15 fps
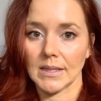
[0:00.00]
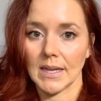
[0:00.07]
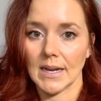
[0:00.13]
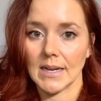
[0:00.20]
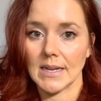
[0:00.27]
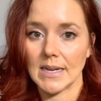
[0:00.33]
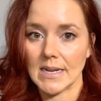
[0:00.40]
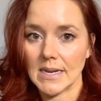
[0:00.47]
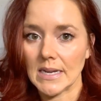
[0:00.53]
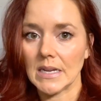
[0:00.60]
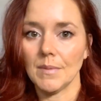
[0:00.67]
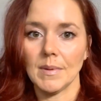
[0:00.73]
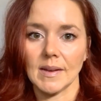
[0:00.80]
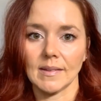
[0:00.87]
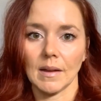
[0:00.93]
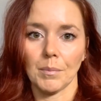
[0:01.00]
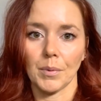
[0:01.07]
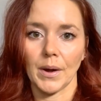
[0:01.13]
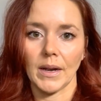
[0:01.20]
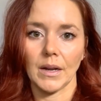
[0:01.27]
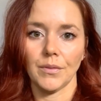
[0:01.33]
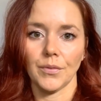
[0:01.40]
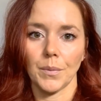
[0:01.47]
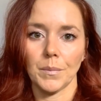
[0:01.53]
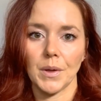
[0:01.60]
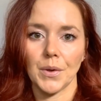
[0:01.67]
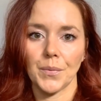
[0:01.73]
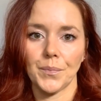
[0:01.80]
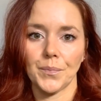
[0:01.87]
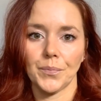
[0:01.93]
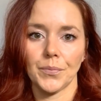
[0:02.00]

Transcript: They need to be separated from you.